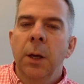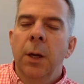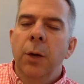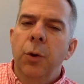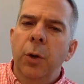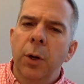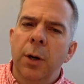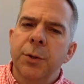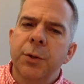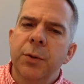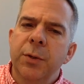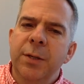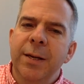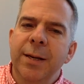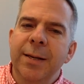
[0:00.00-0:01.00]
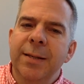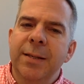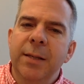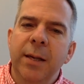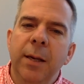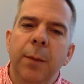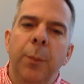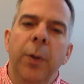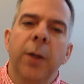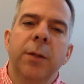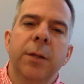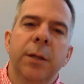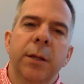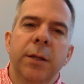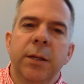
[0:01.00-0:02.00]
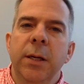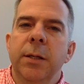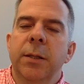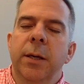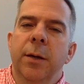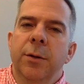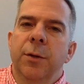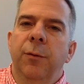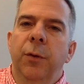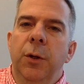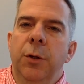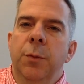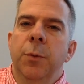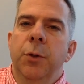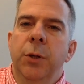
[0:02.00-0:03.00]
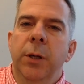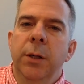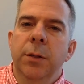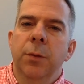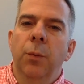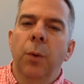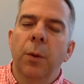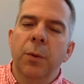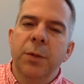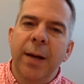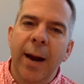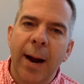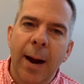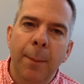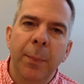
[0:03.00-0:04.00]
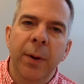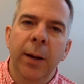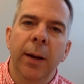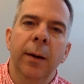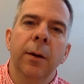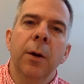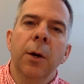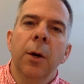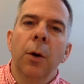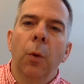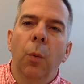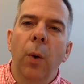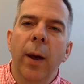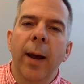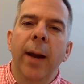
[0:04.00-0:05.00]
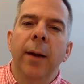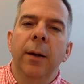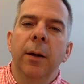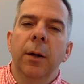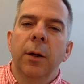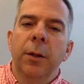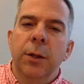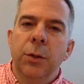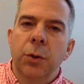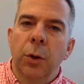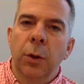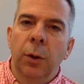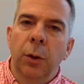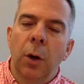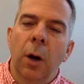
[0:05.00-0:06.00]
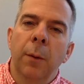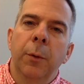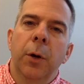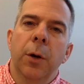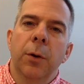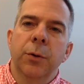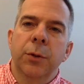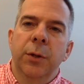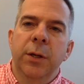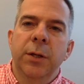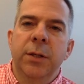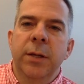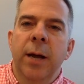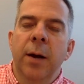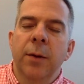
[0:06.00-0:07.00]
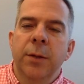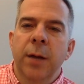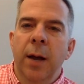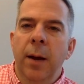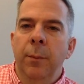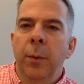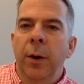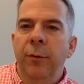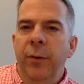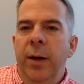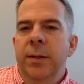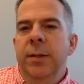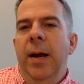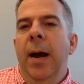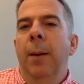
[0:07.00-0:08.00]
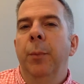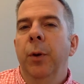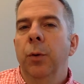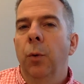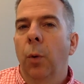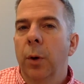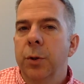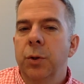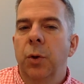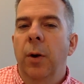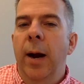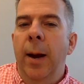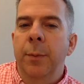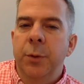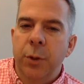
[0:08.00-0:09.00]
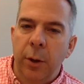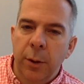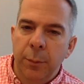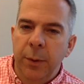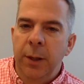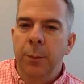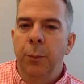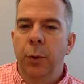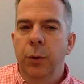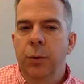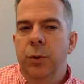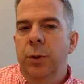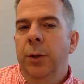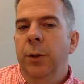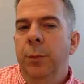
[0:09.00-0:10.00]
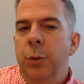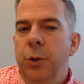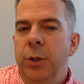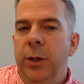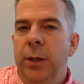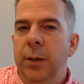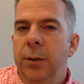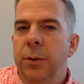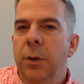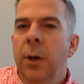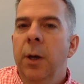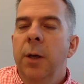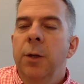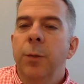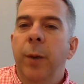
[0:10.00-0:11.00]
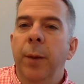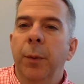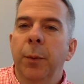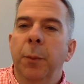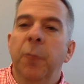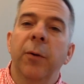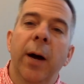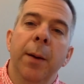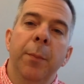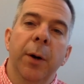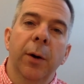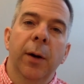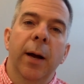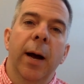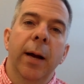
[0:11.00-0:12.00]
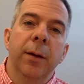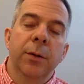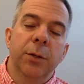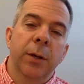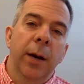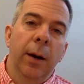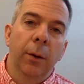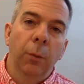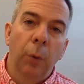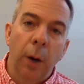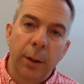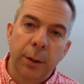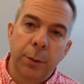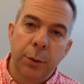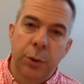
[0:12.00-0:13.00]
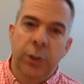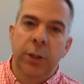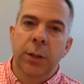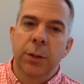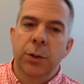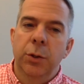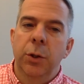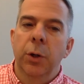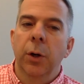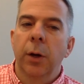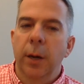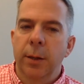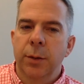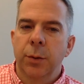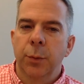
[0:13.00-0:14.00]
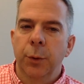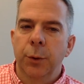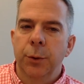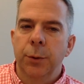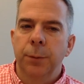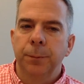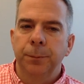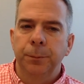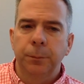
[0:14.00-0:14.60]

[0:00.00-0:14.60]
You can also dig deep into the details of these machines and what was happening when these certain alarm codes or these downtime events happened or scrap started being produced on the machines to be able to provide better guidance on how to run the machines to your customers.